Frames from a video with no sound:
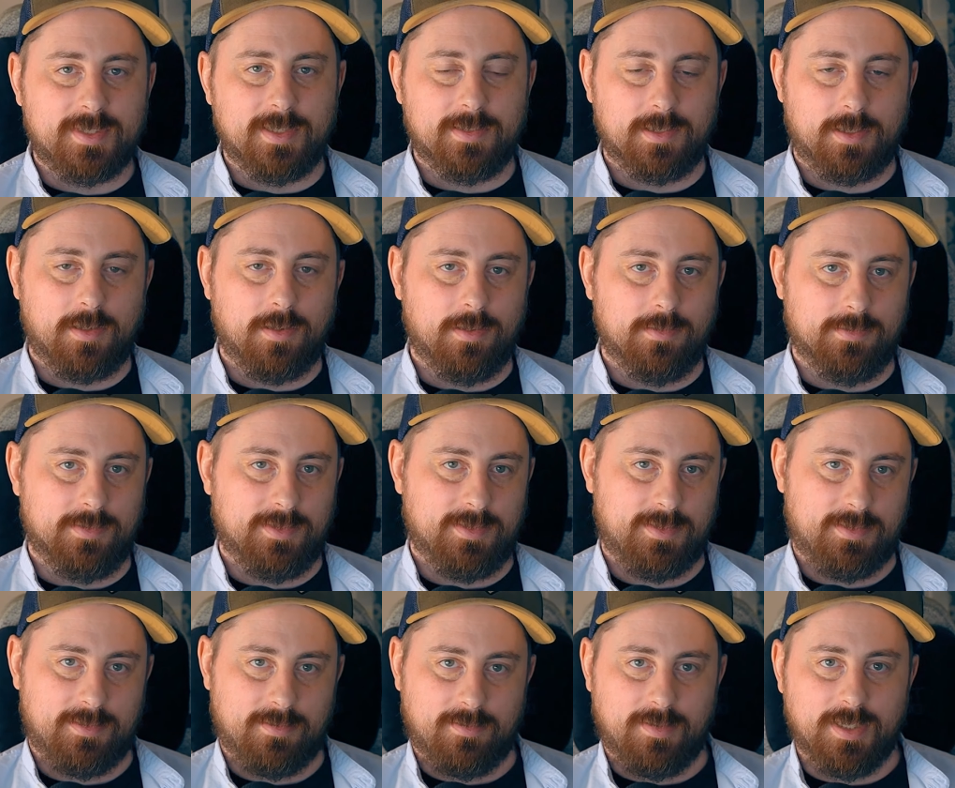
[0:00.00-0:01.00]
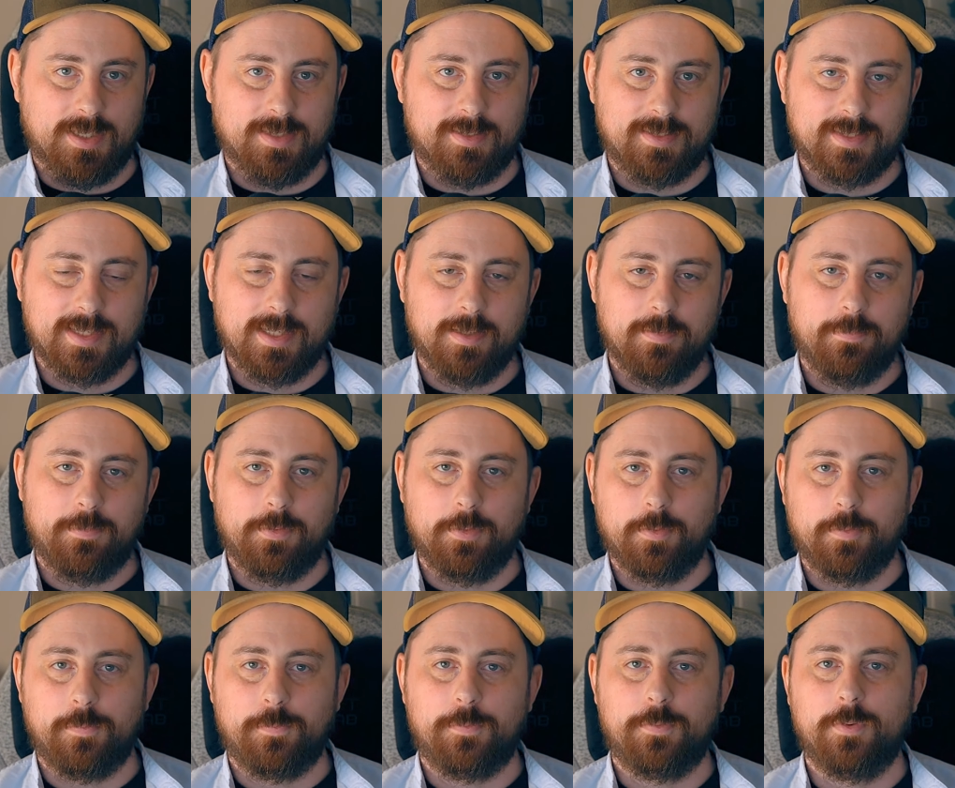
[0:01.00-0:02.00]
and cons. It gives
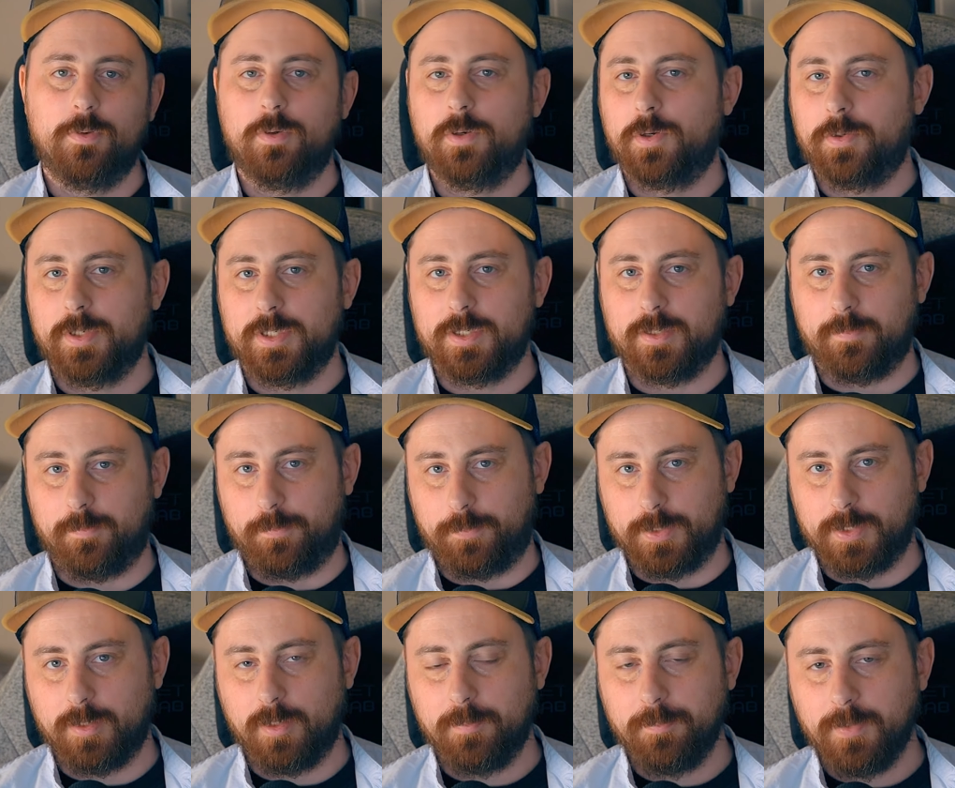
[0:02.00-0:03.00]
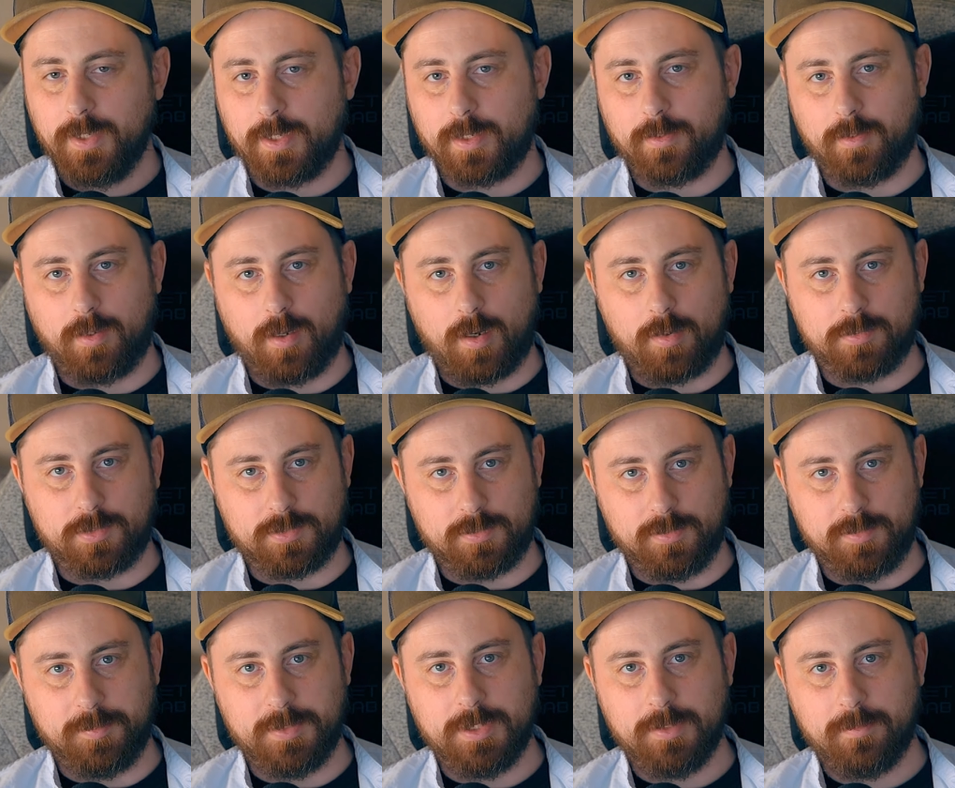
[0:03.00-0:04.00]
you full creative freedom and
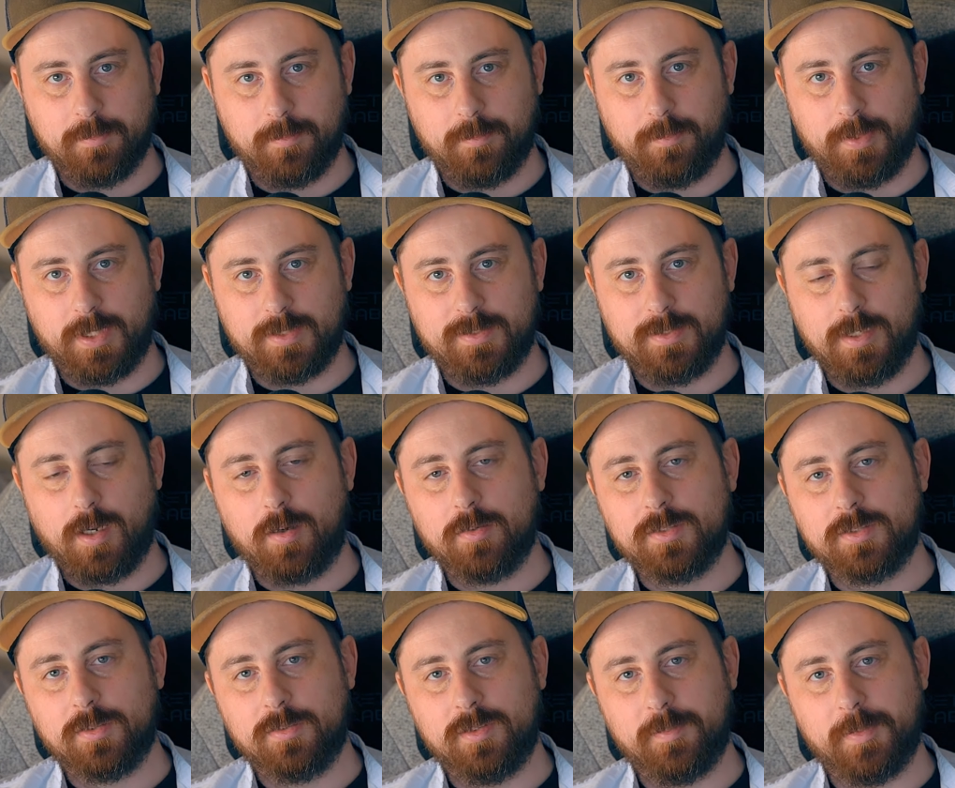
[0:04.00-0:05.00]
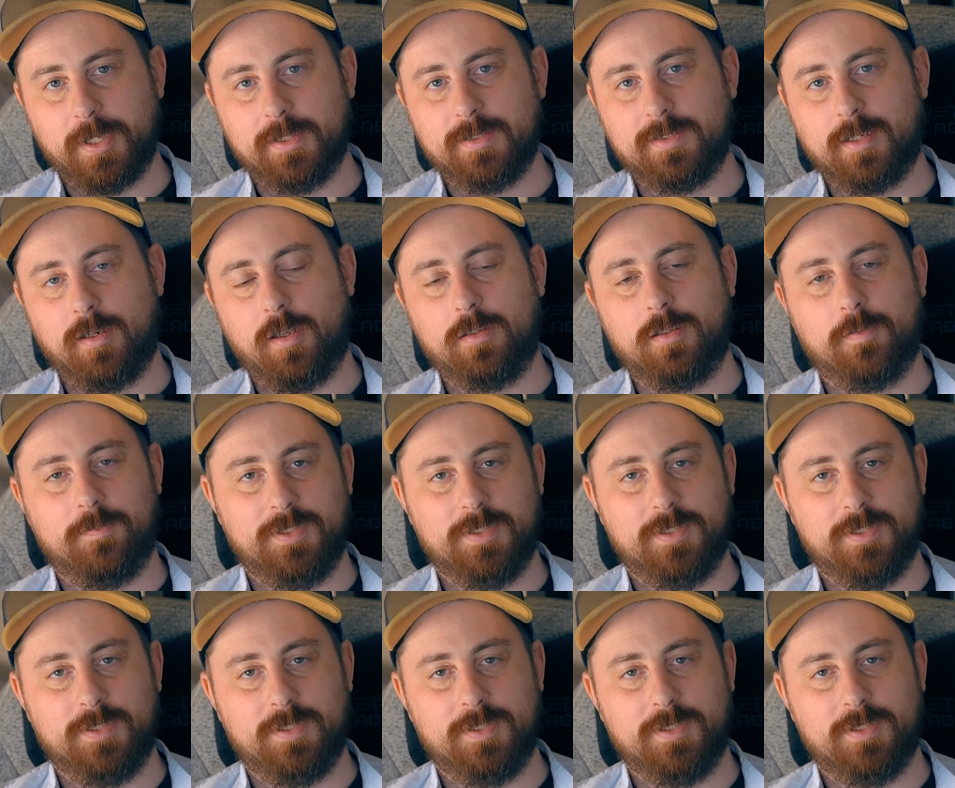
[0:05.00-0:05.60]
autonomy, but it also demands a lot of